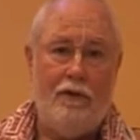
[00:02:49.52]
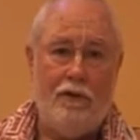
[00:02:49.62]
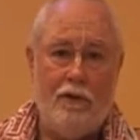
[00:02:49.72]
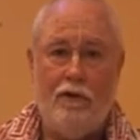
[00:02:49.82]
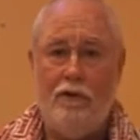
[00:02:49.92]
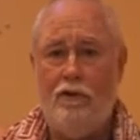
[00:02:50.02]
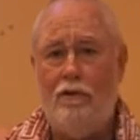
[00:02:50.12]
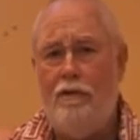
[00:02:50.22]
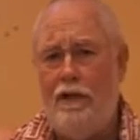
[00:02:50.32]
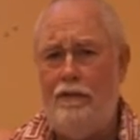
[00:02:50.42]
And you can
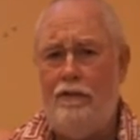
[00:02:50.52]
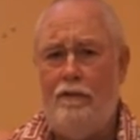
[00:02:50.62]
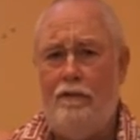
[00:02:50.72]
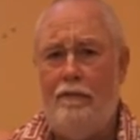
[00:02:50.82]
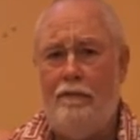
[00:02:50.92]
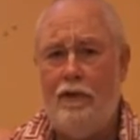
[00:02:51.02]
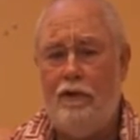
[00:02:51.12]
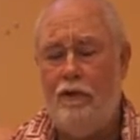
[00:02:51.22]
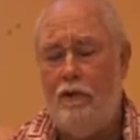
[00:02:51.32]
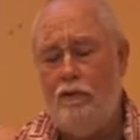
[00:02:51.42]
also teach.
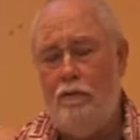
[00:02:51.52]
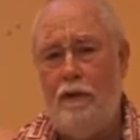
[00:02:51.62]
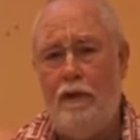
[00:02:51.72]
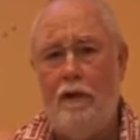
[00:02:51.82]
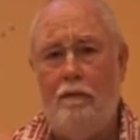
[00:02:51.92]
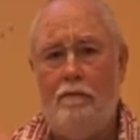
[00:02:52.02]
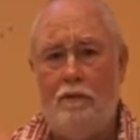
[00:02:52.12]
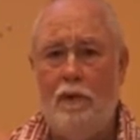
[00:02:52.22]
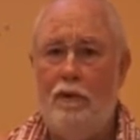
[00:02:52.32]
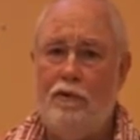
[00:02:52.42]
You can also become
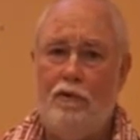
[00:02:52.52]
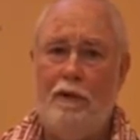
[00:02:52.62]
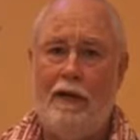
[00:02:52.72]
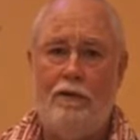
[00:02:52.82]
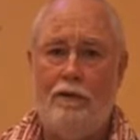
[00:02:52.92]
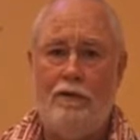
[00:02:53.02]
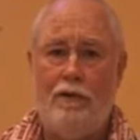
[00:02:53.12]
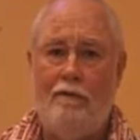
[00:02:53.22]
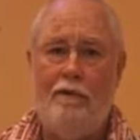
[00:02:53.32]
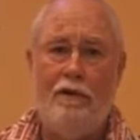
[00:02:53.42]
spiritual master.
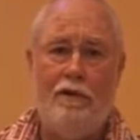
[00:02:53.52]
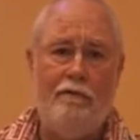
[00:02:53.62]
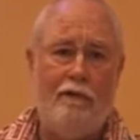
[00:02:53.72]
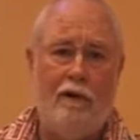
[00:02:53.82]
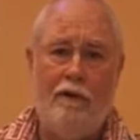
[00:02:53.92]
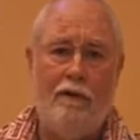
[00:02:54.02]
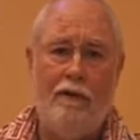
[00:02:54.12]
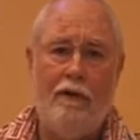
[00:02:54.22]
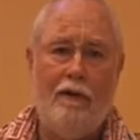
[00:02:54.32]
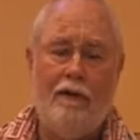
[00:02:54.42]
It's not very difficult.
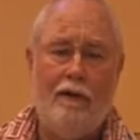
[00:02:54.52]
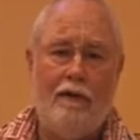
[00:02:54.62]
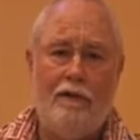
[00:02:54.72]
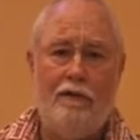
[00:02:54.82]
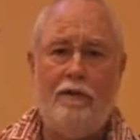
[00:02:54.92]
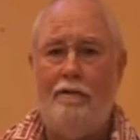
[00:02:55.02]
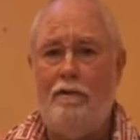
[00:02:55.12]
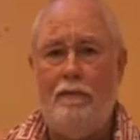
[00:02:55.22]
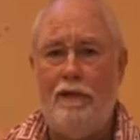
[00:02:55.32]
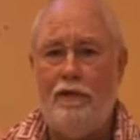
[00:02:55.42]
You just
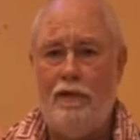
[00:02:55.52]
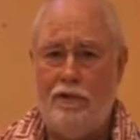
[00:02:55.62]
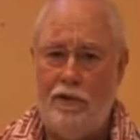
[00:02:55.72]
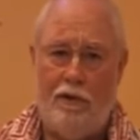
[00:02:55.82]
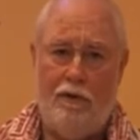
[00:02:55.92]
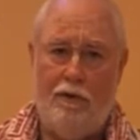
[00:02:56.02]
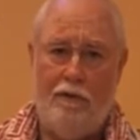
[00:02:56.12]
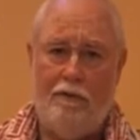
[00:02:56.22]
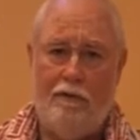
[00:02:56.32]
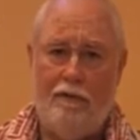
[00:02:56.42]
have to be sincere
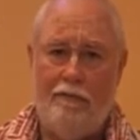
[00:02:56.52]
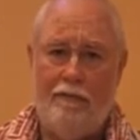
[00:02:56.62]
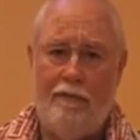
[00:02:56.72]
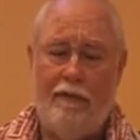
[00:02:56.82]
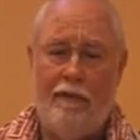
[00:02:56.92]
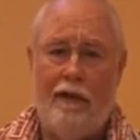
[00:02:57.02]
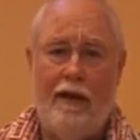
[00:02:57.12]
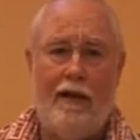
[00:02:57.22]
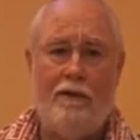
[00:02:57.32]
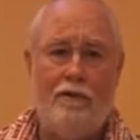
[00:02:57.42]

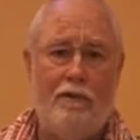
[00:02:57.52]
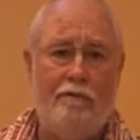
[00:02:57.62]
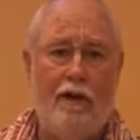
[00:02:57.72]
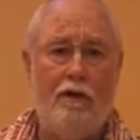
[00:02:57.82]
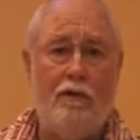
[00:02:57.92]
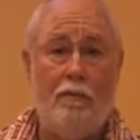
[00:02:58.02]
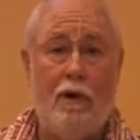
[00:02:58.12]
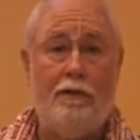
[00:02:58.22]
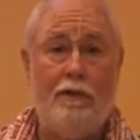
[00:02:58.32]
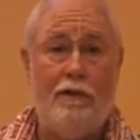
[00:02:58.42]
and actually follow the
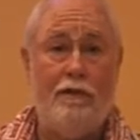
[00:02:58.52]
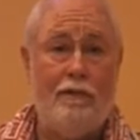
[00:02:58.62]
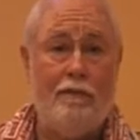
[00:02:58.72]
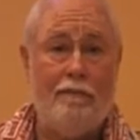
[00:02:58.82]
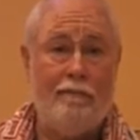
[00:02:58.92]
process.